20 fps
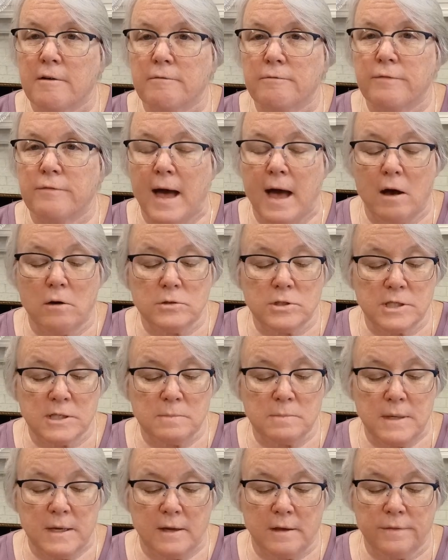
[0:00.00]
Val
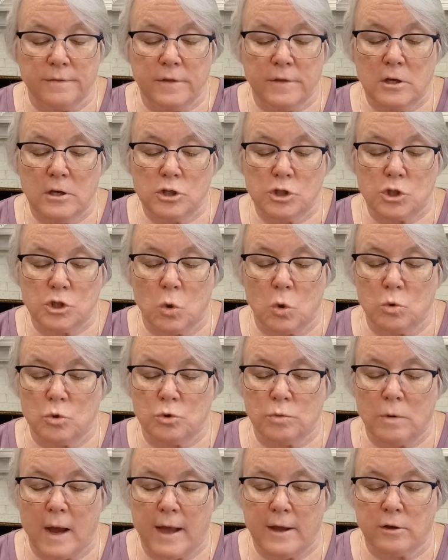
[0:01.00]
Smith sold
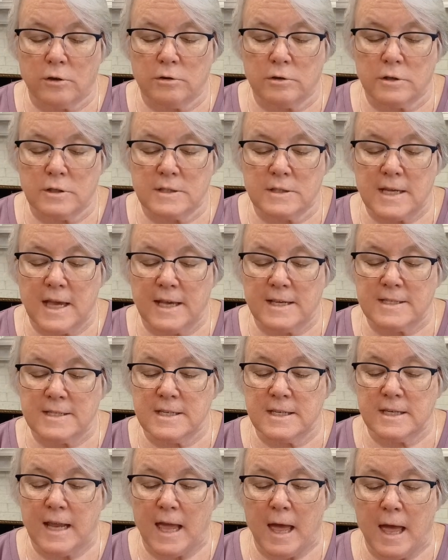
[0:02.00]
dry goods, as
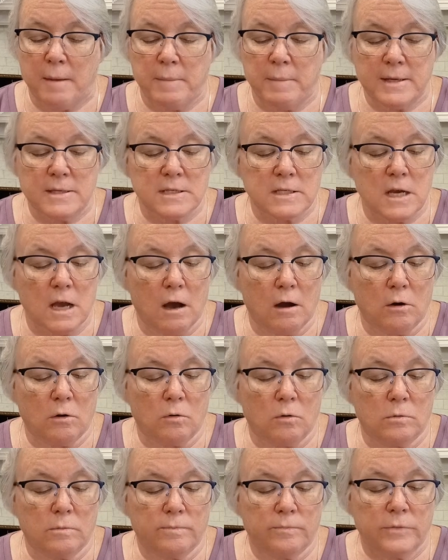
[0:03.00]
did M.S.
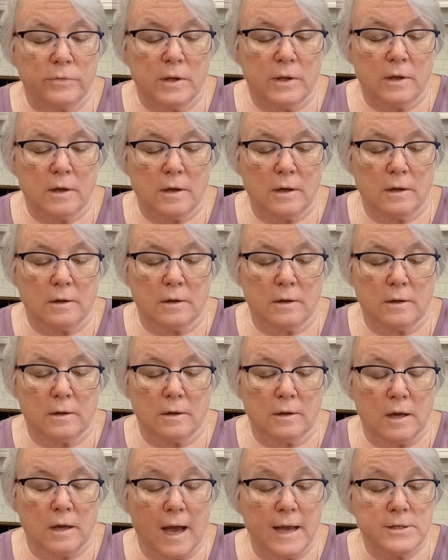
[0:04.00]
Kunkel.
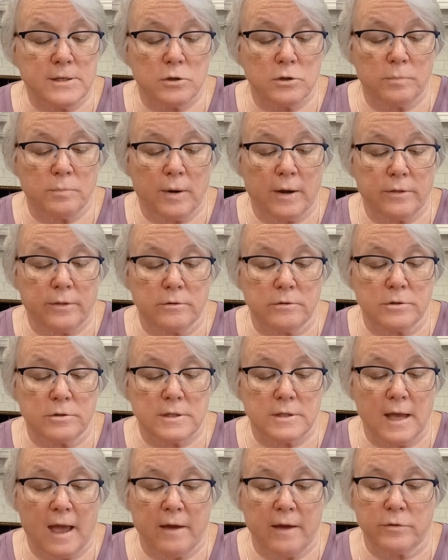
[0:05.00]
Geyser Brothers
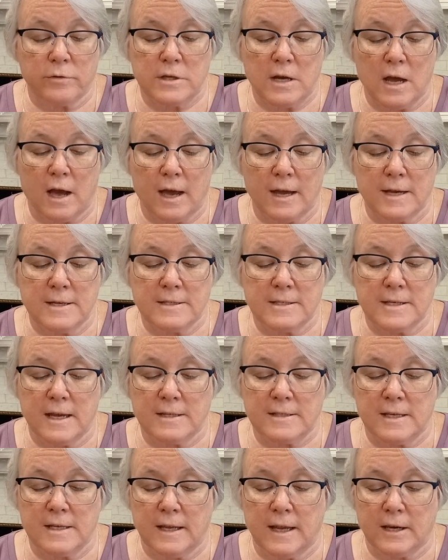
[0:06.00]
advertised
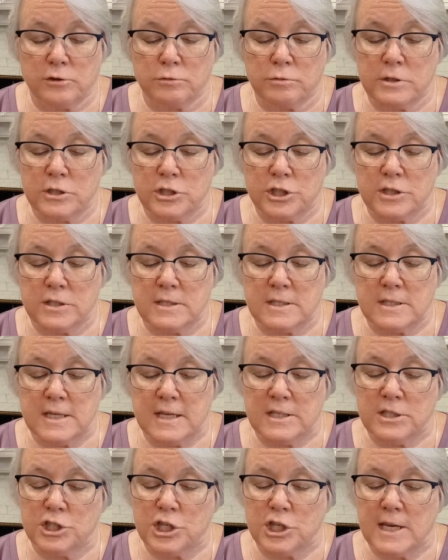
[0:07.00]
as electricians,
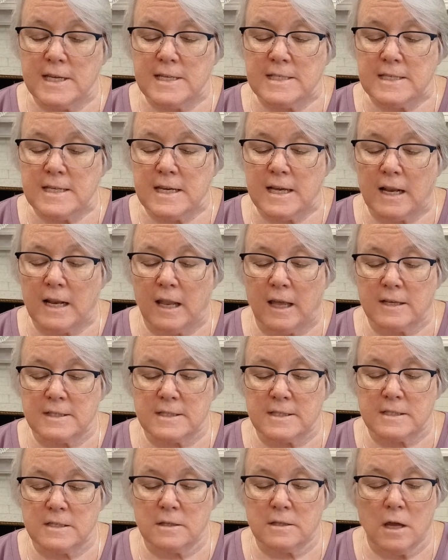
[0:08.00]
and J.C.
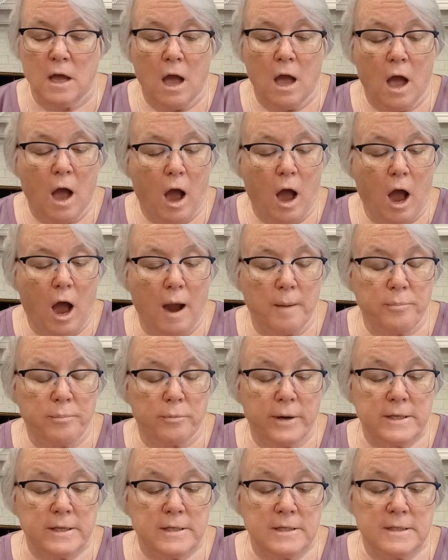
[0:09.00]
Clugston
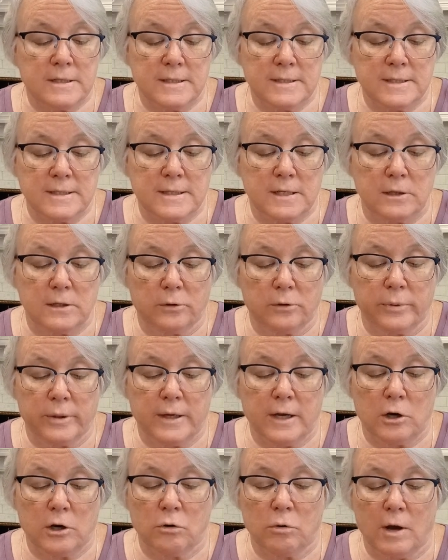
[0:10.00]
operated distillery
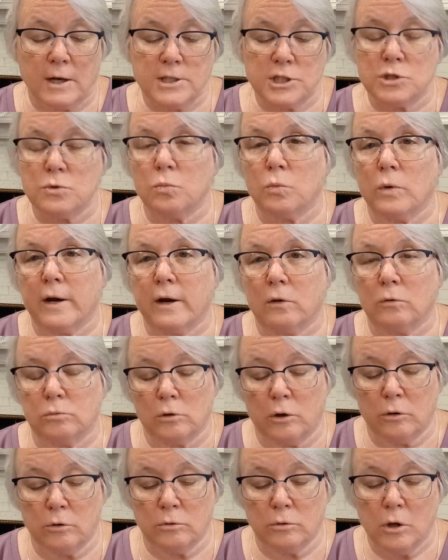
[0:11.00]
across the
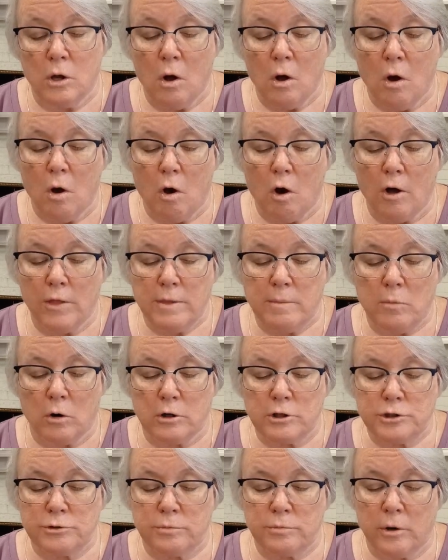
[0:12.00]
railroad on the
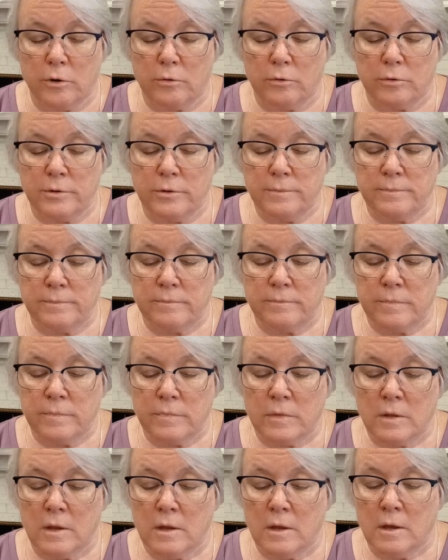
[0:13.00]
Marsh Road.
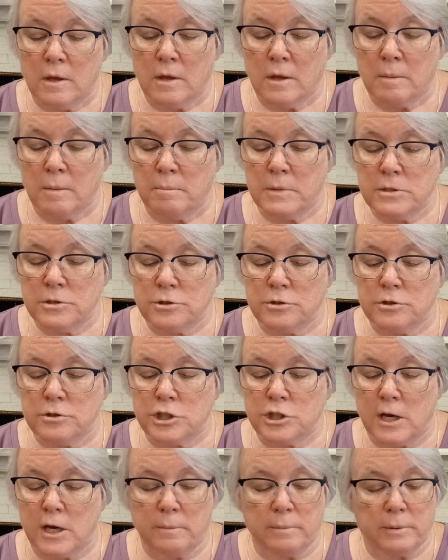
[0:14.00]
Mr.
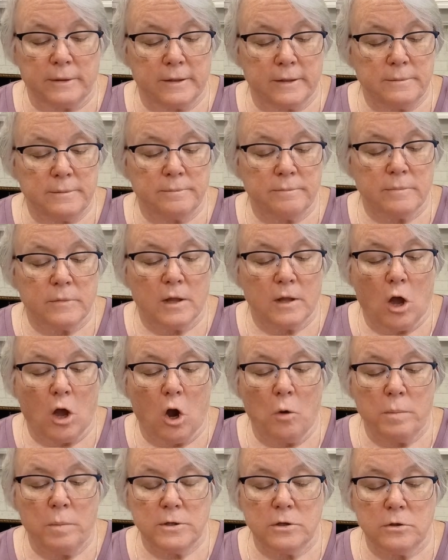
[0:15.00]
Shively
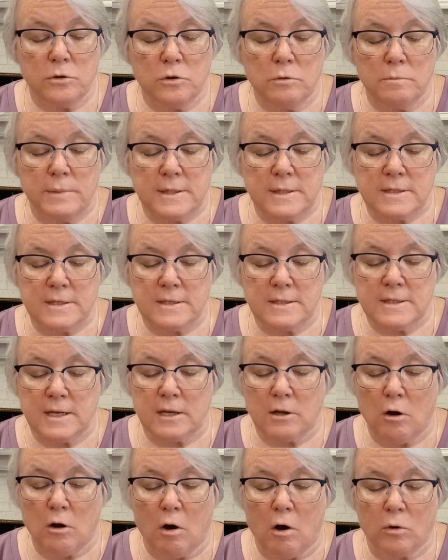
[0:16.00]
opened a new business
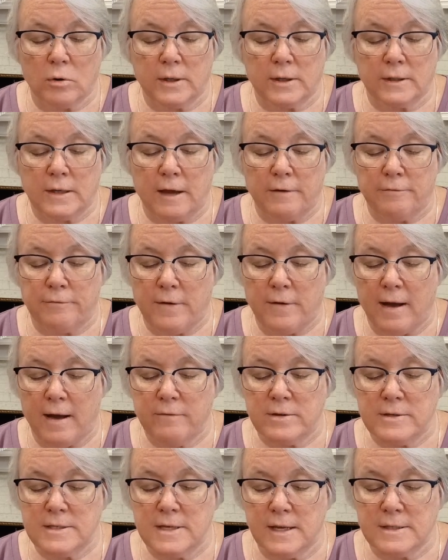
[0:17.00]
and called it a 5
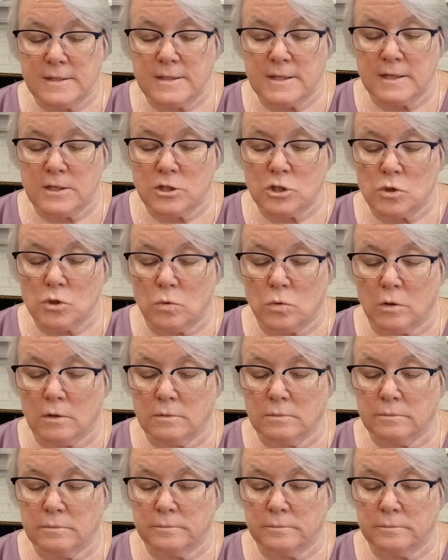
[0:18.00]
and 10 cent store.